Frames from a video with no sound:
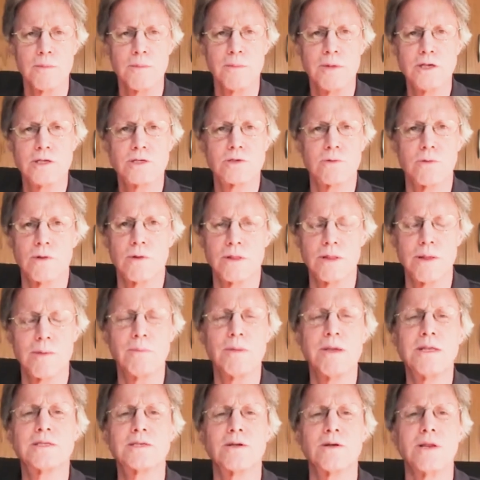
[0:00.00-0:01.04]
That means
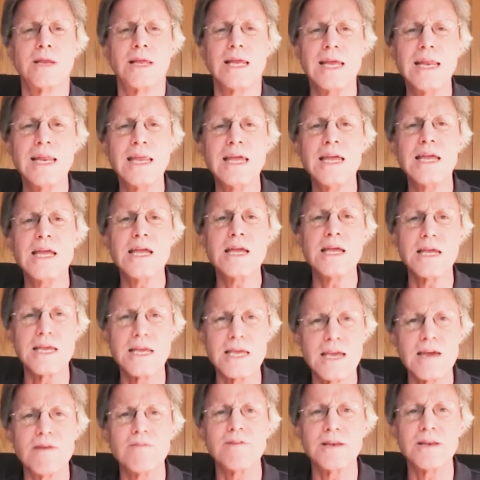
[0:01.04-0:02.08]
that means on any
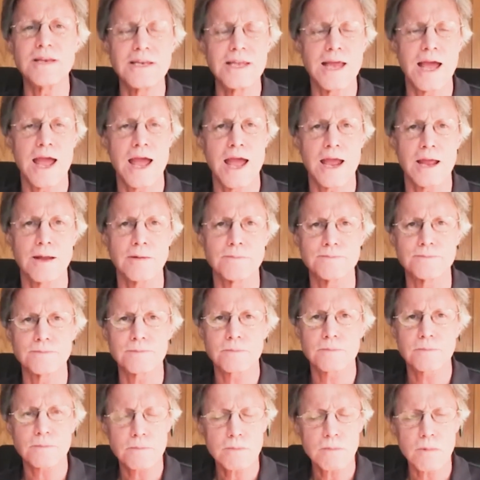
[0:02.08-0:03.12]
given day,
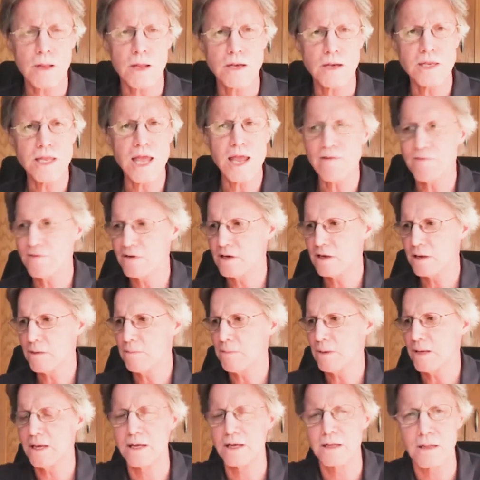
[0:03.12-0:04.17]
David
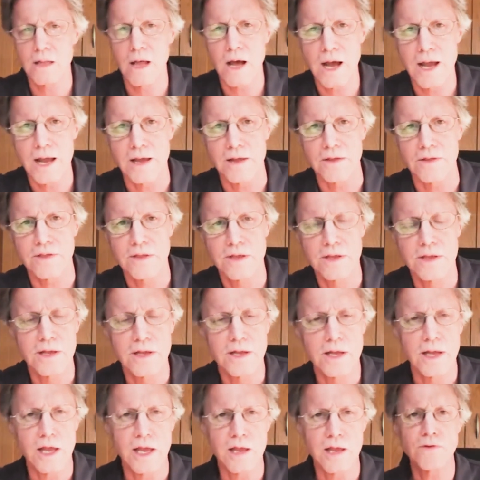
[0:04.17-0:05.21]
can beat Goliath.
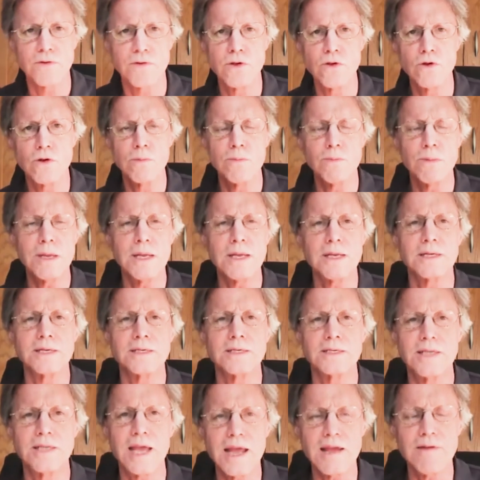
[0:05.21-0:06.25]
And for you to beat
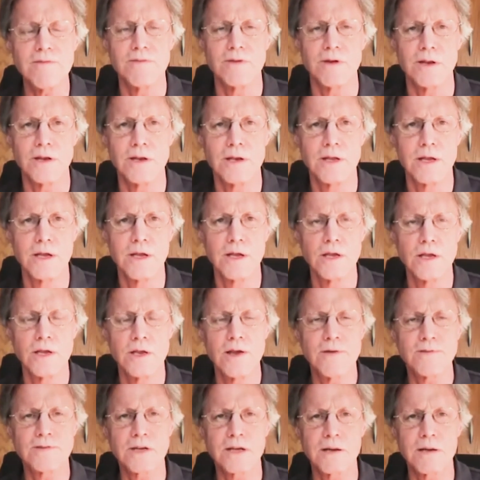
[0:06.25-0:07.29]
David,
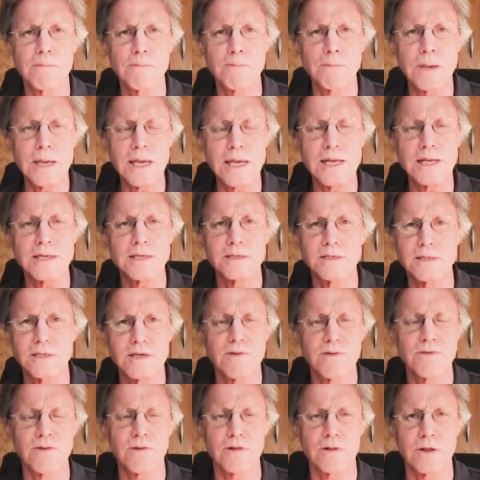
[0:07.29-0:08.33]
you have to compete
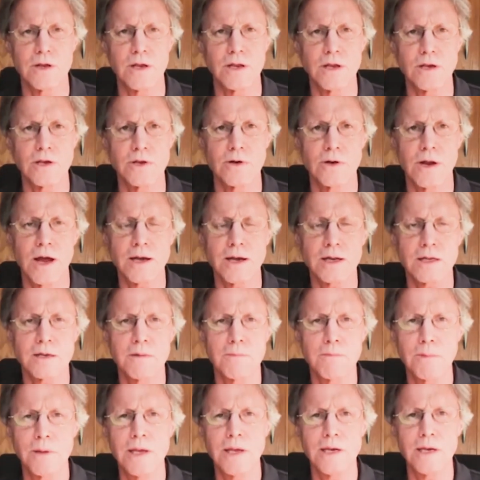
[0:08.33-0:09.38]
differently. You're not
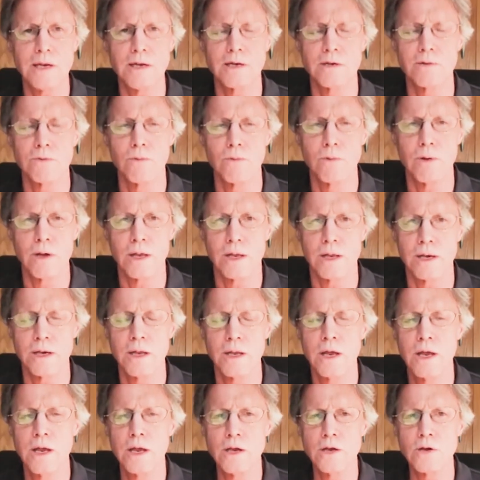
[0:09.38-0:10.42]
competing to
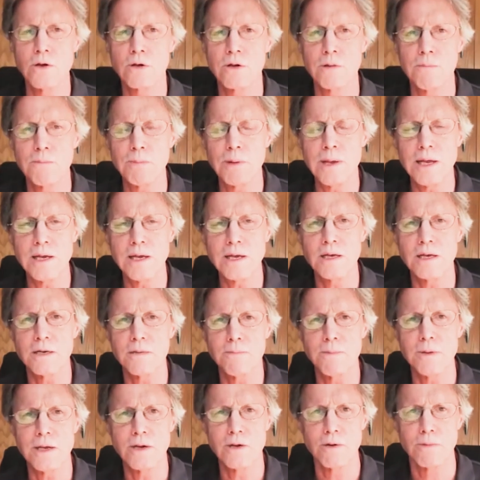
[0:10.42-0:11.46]
win, you're competing
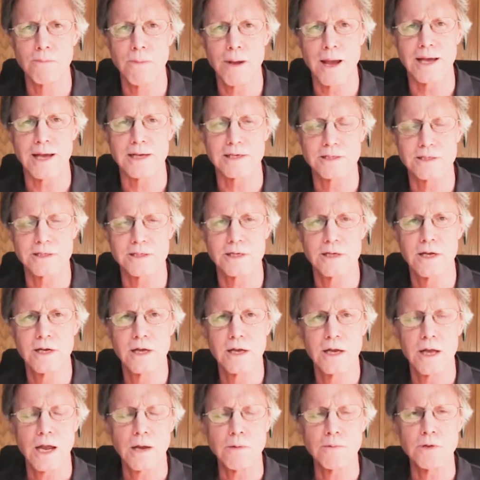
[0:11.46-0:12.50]
to be your best.
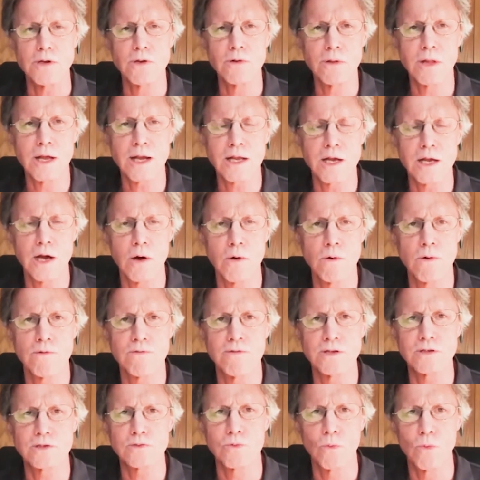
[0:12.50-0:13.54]
When you let go
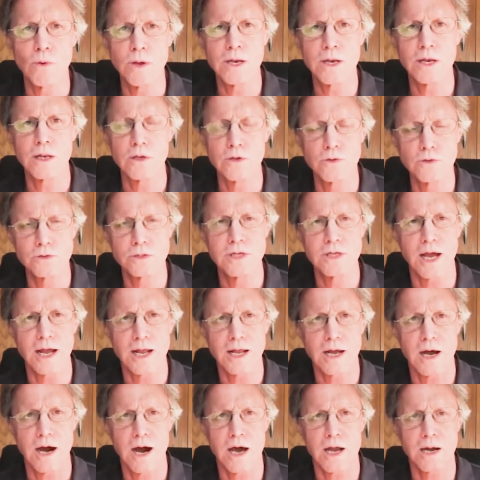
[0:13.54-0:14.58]
of this win lose
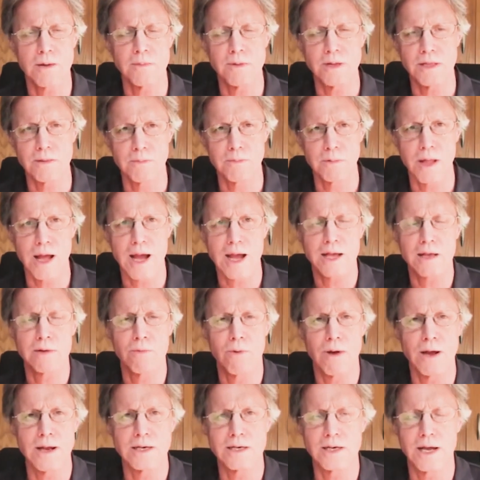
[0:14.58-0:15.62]
dichotomy, the black
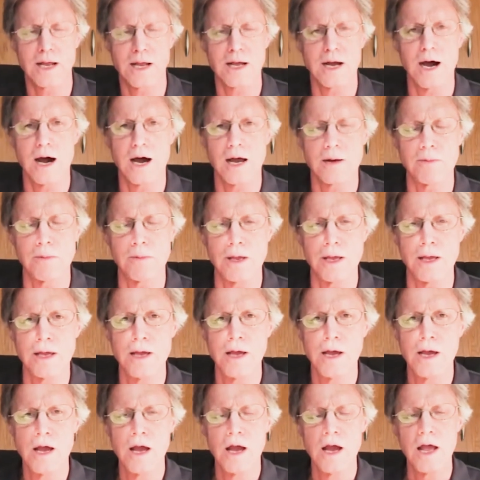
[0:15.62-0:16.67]
and white
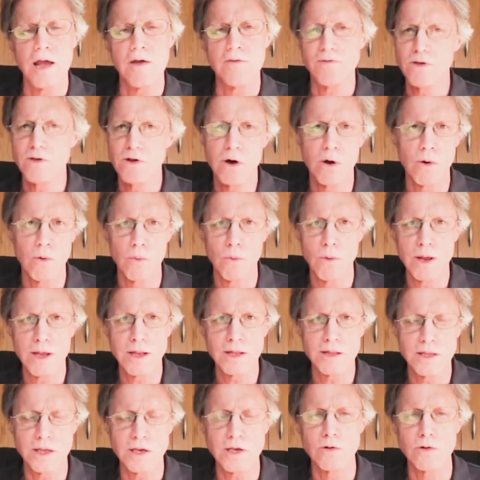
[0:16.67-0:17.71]
dichotomy, if you don't
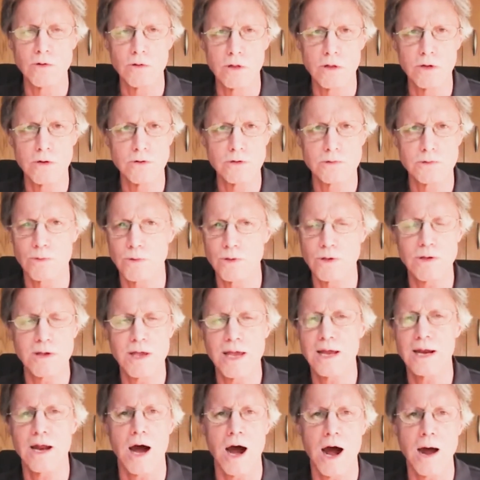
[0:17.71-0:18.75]
win, then you lose. Well, you
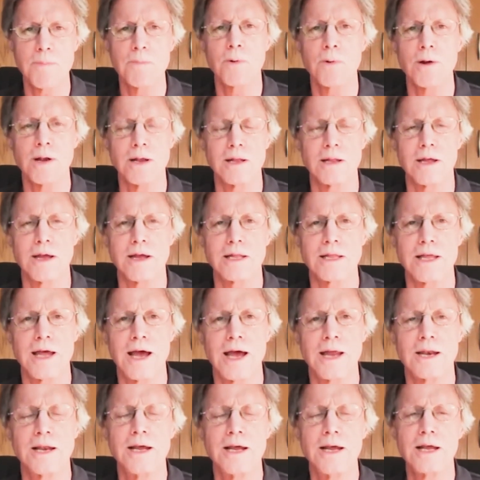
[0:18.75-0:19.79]
can't operate like
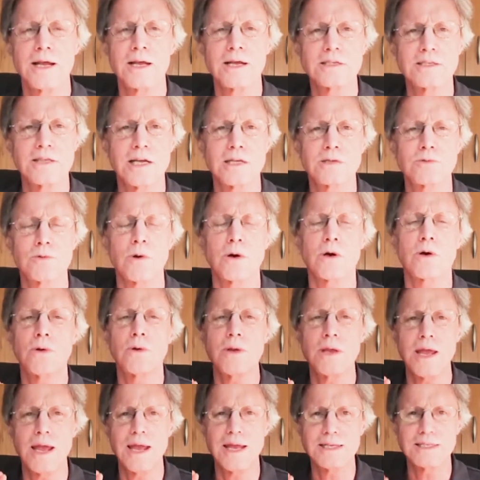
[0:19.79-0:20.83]
that because that's what
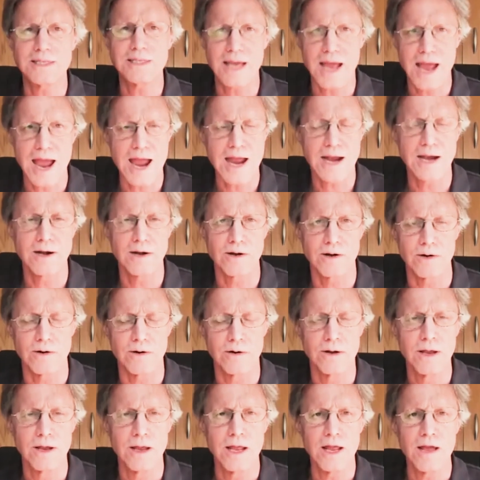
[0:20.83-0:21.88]
creates
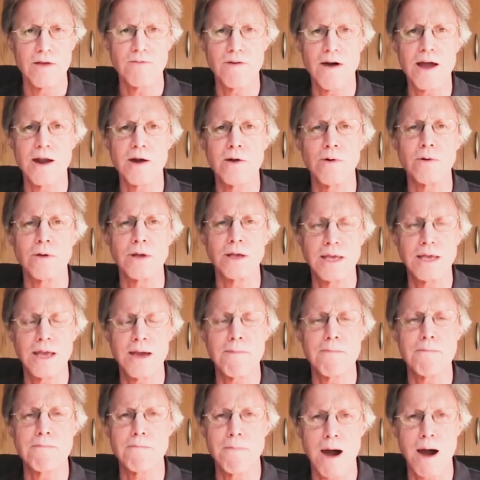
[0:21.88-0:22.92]
anger. If I don't
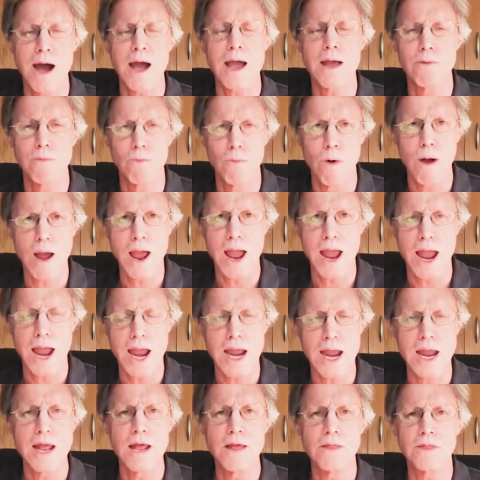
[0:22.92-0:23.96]
get my
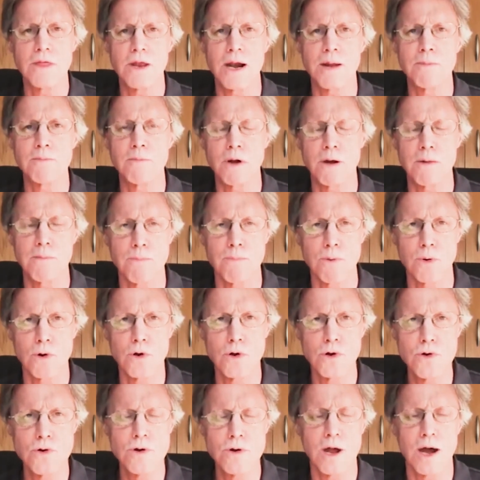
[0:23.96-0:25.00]
way, then I'm going to
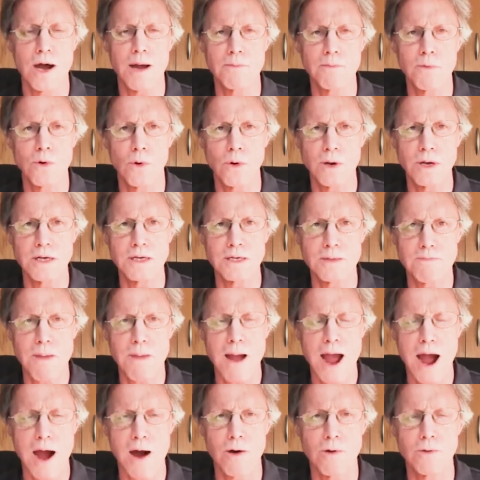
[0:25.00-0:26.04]
brood, I'm going to
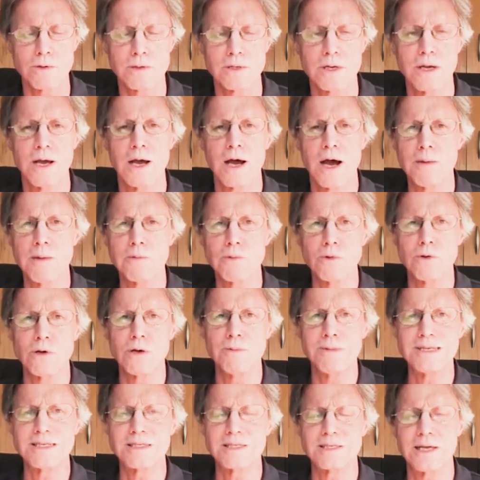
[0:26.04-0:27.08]
pout, I'm
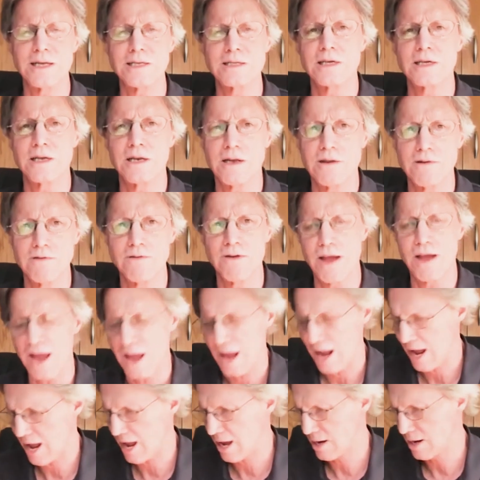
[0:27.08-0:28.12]
going to be sensitive
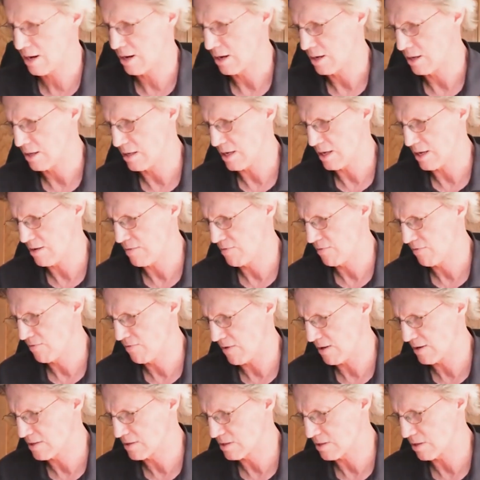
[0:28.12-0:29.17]
and
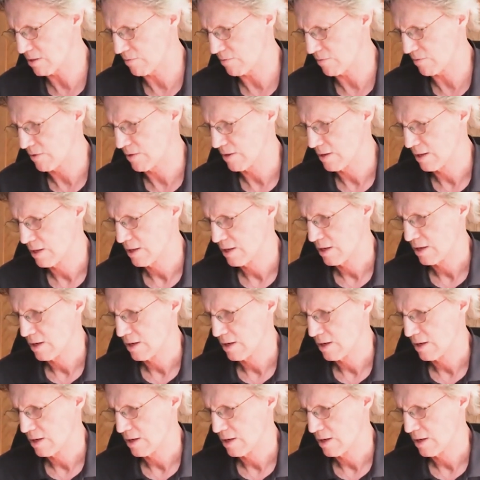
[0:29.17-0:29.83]
defensive.